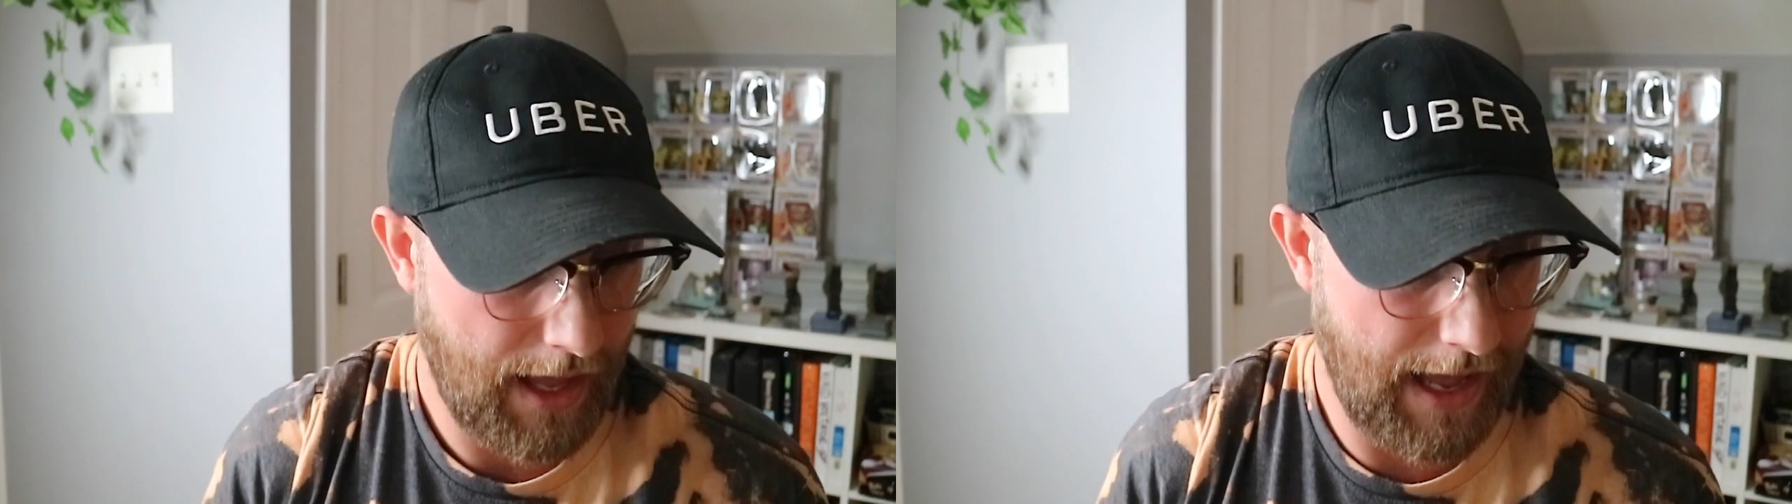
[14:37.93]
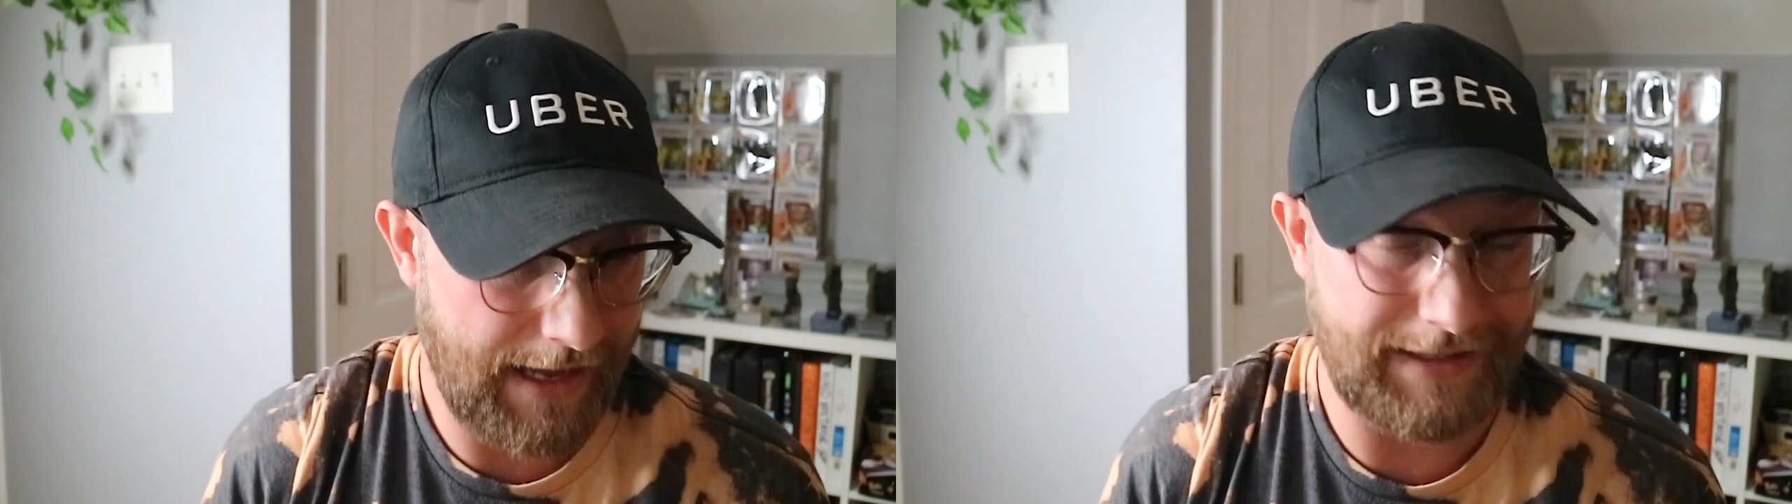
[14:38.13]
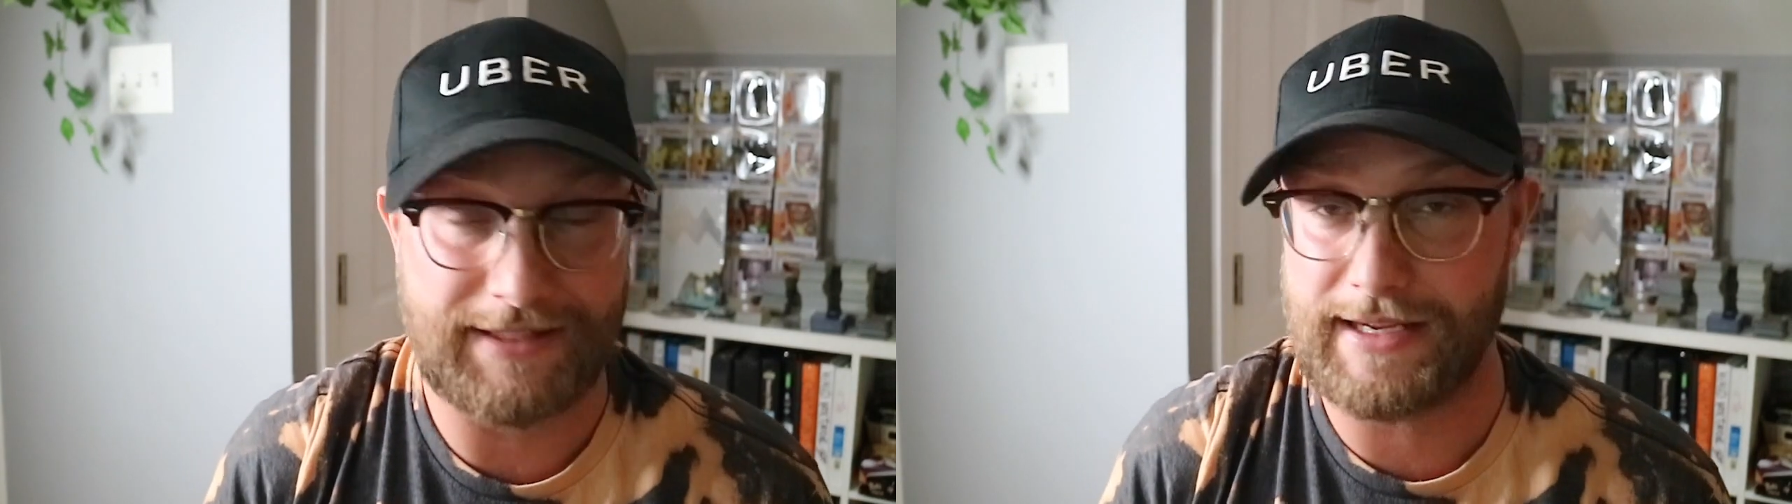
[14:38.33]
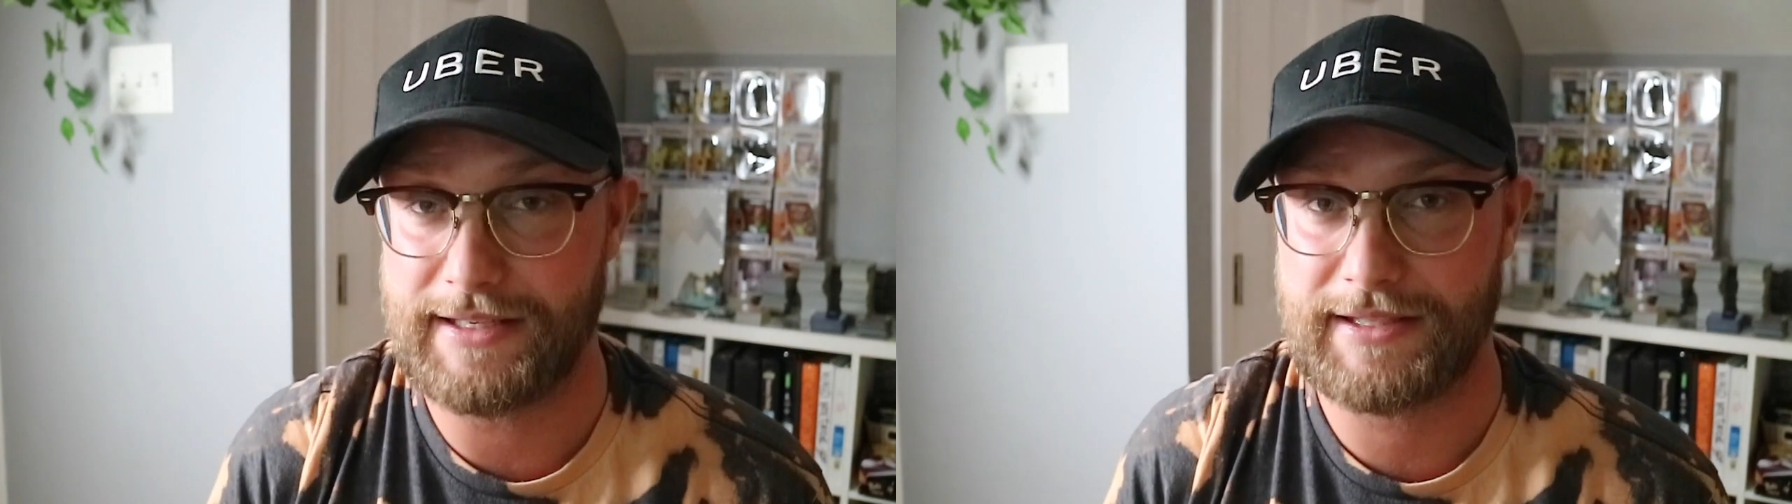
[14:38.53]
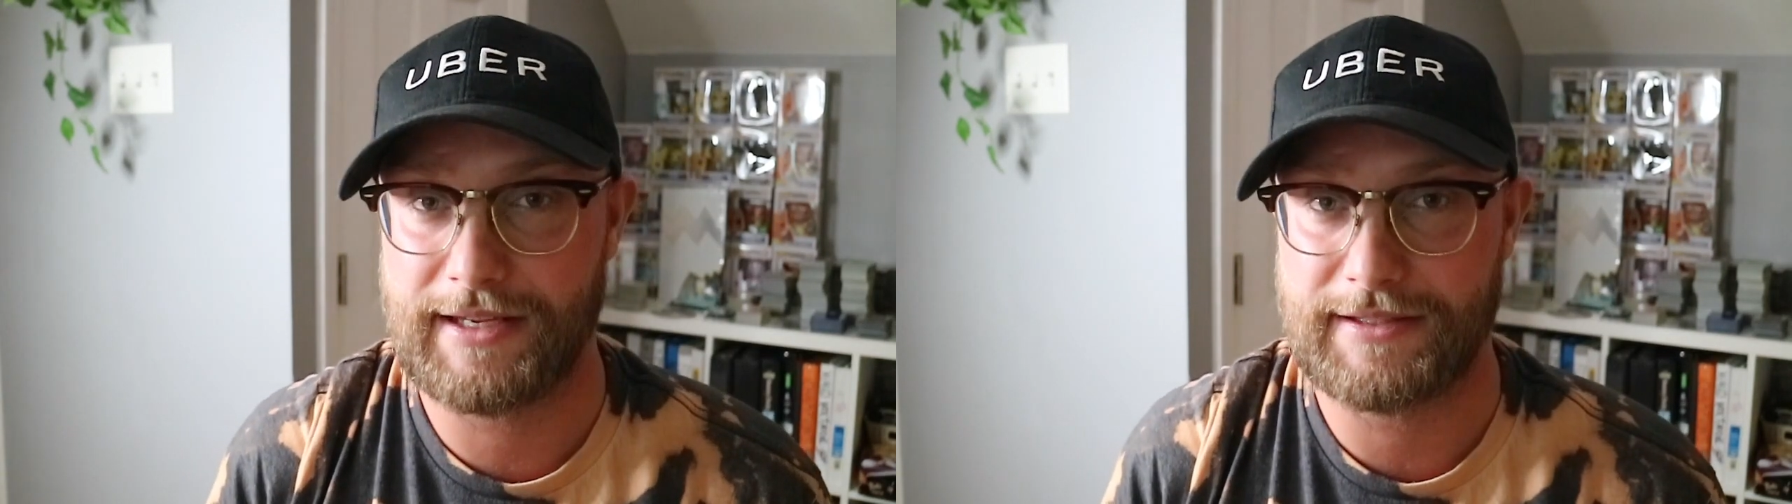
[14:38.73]
a
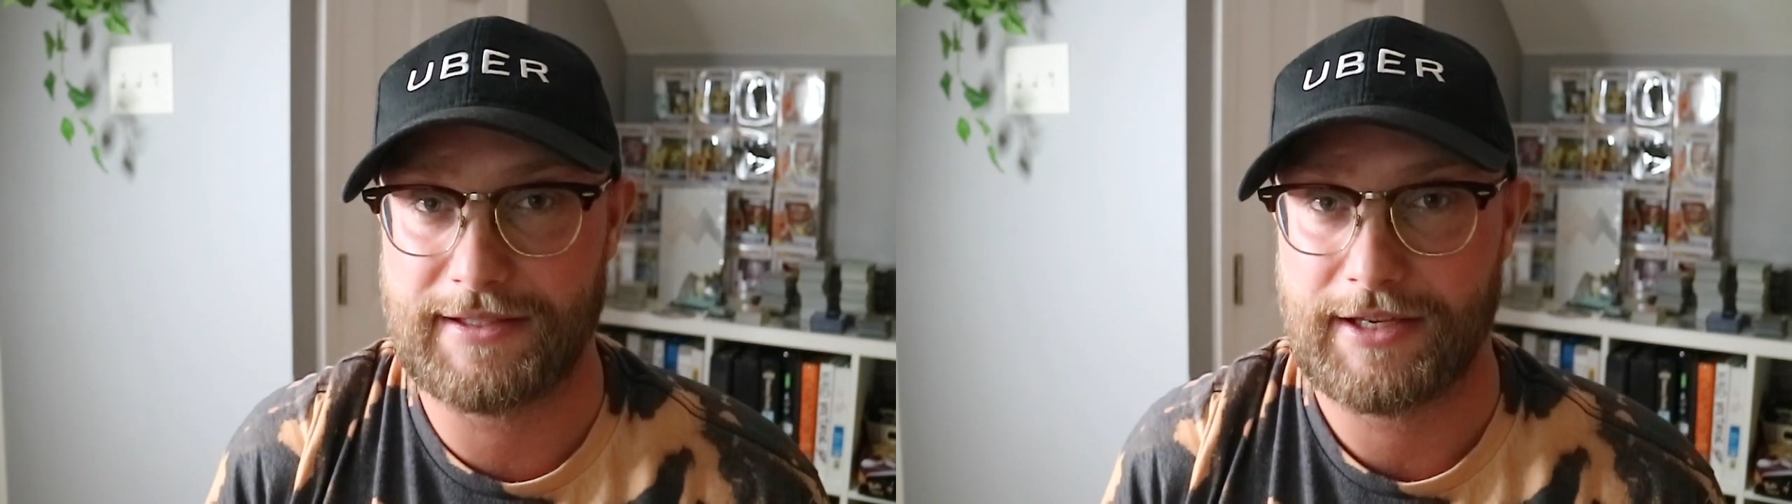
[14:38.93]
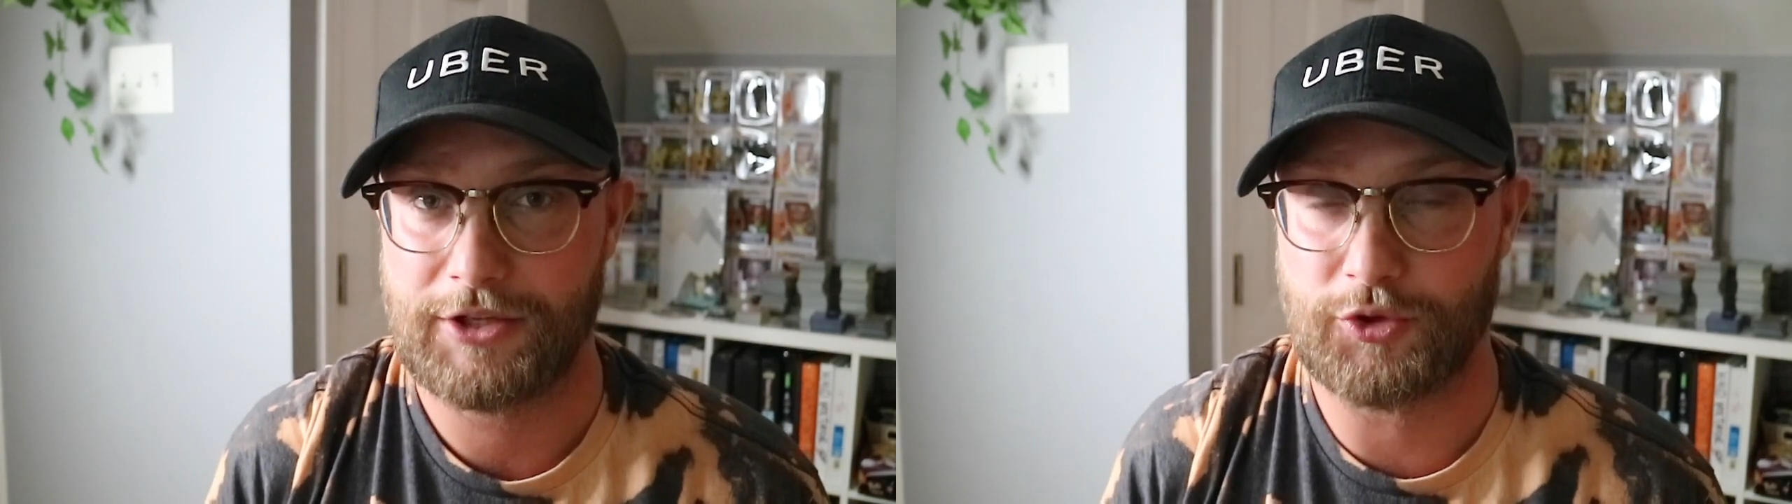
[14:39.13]
decent